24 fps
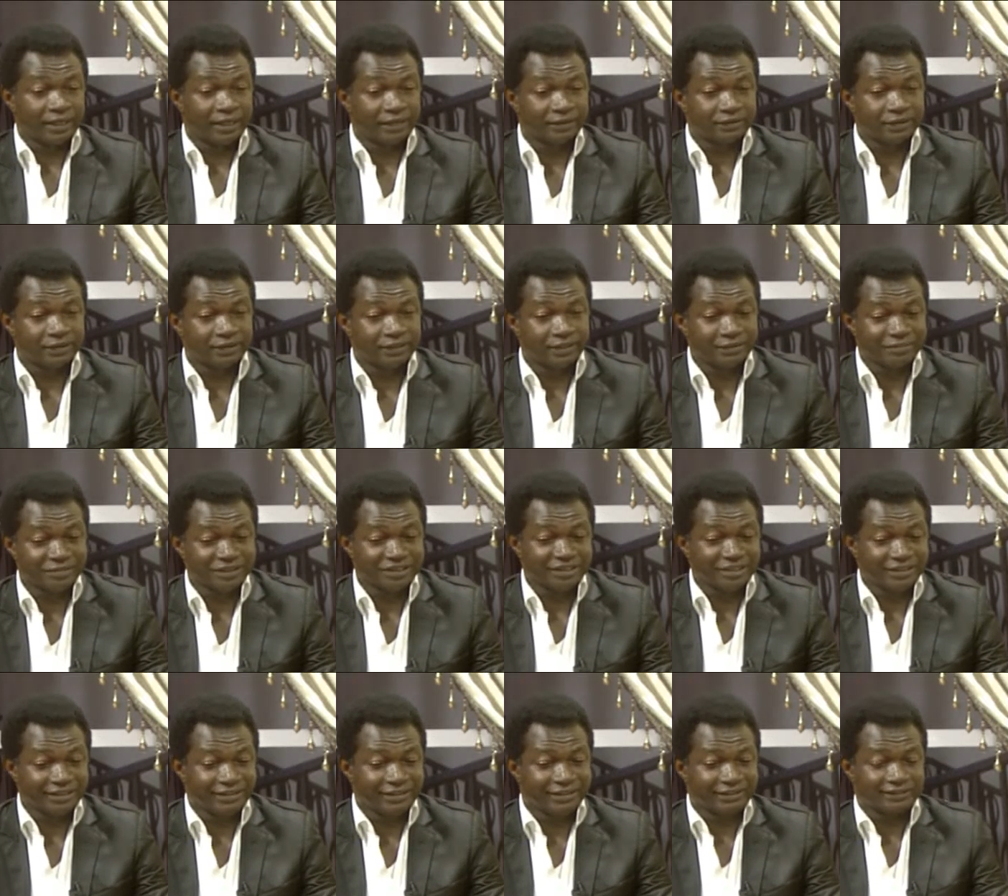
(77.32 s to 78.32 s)
let me
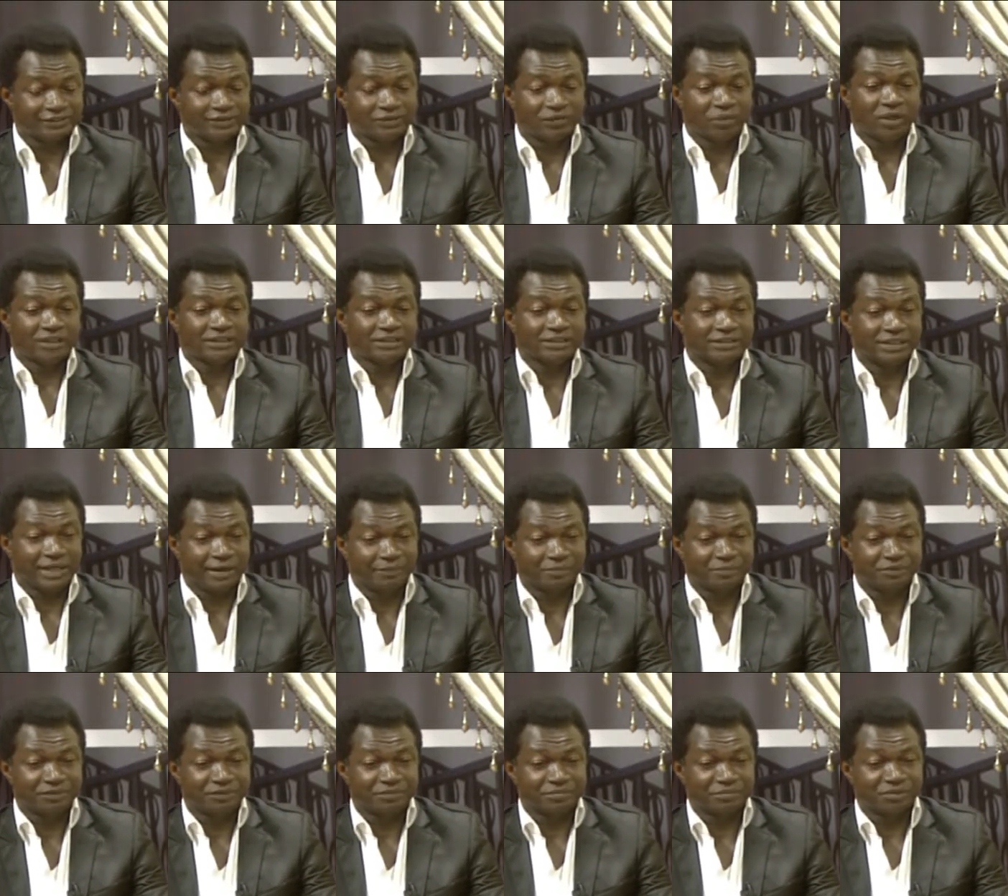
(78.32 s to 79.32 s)
say that what is
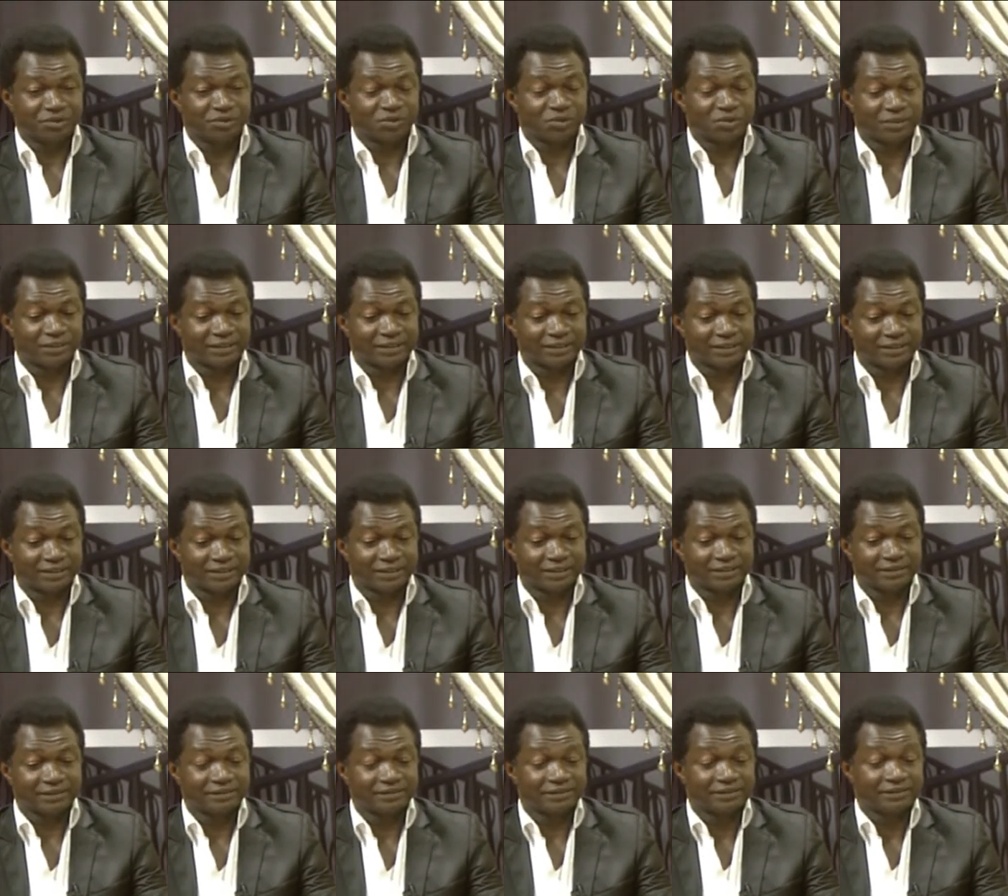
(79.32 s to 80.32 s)
happening between
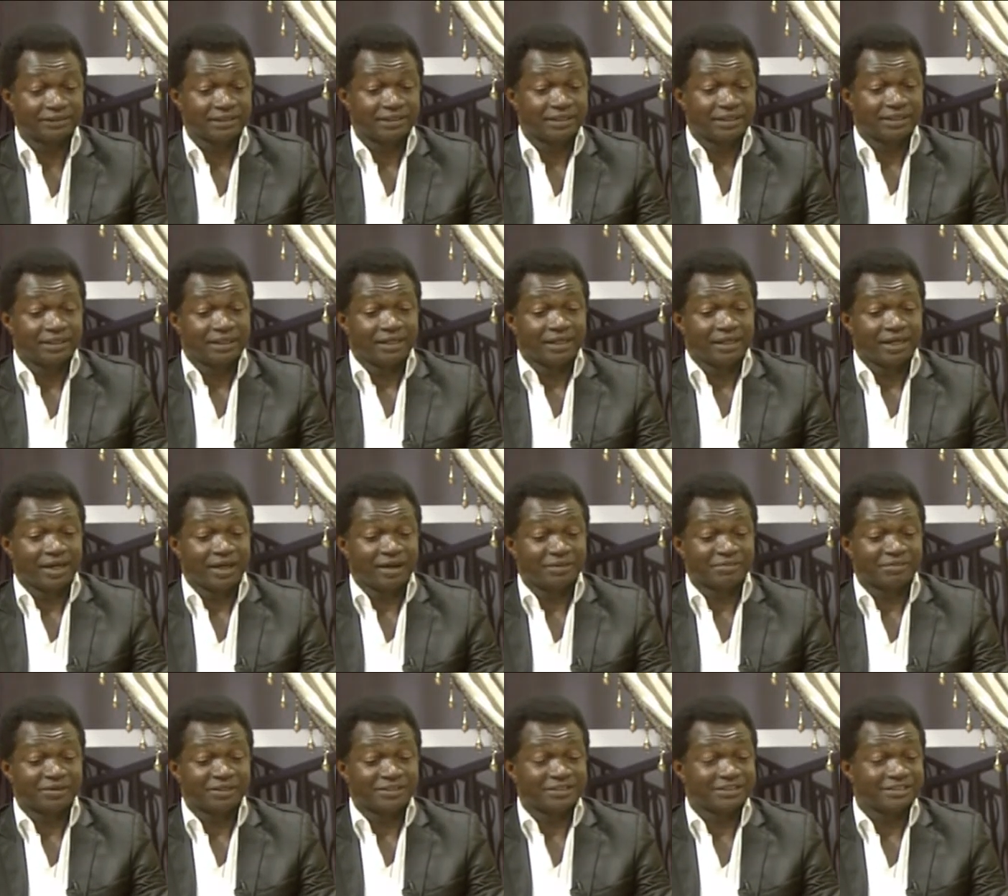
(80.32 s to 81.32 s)

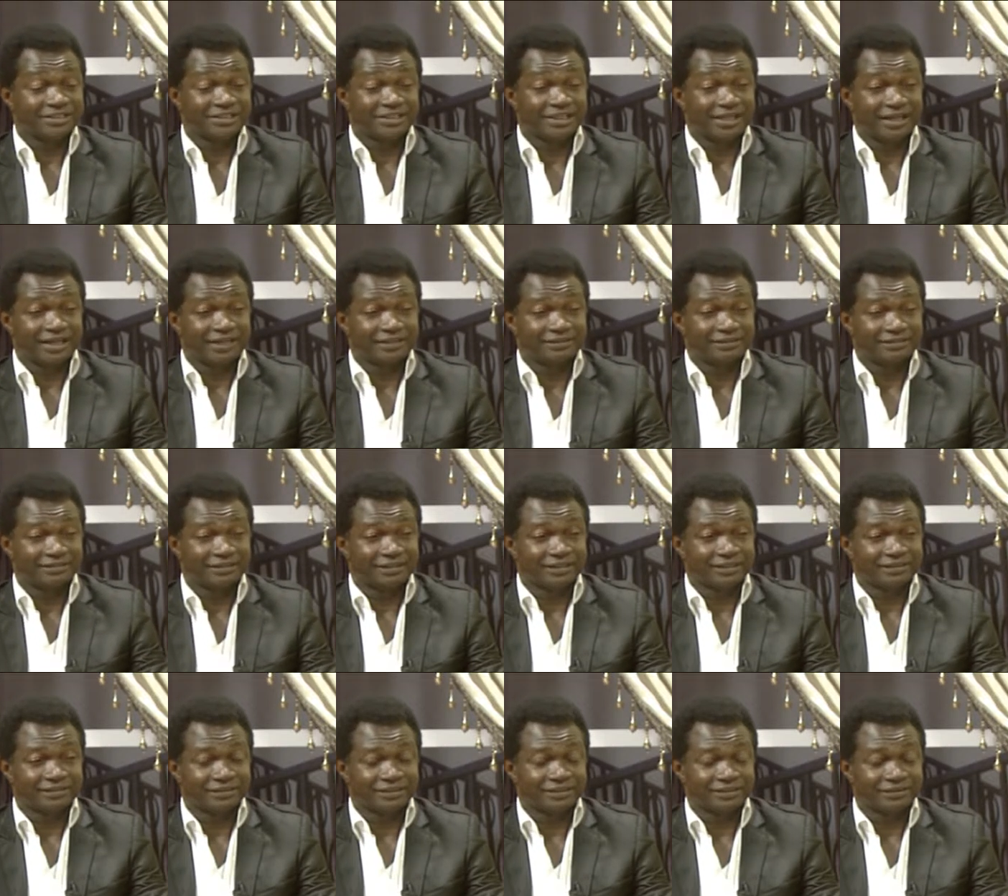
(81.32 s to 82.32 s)
Haman Isa
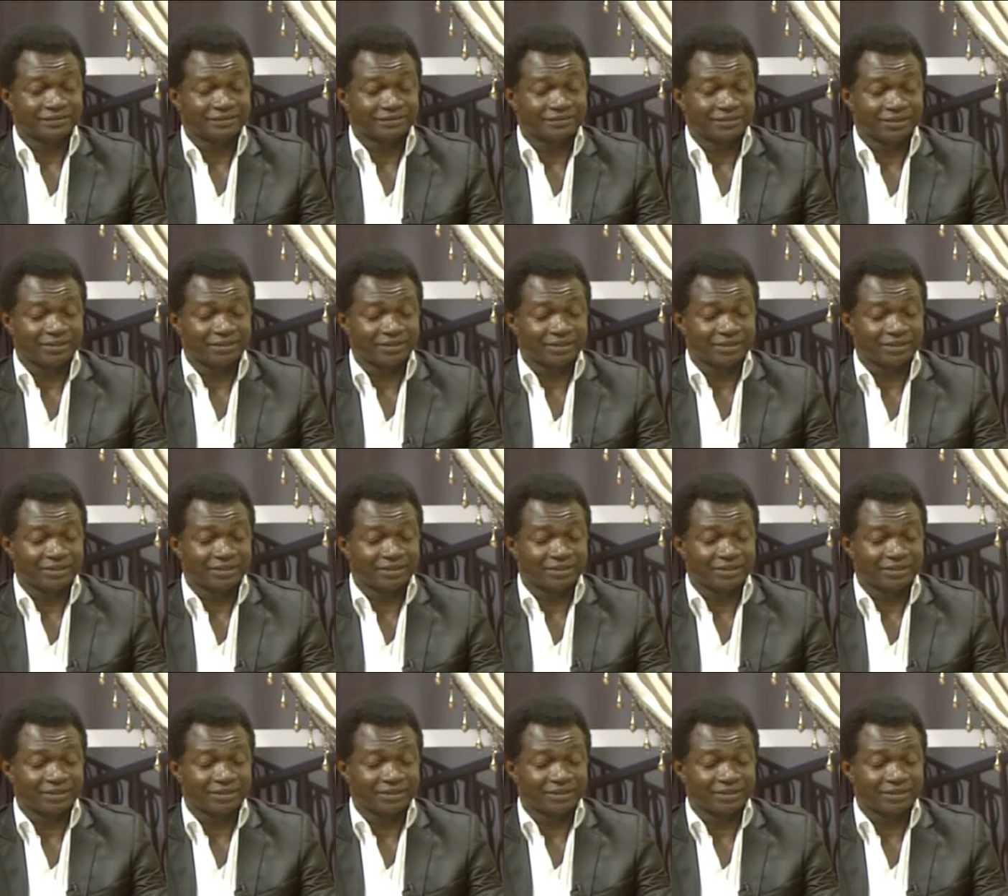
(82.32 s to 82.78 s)
and Isa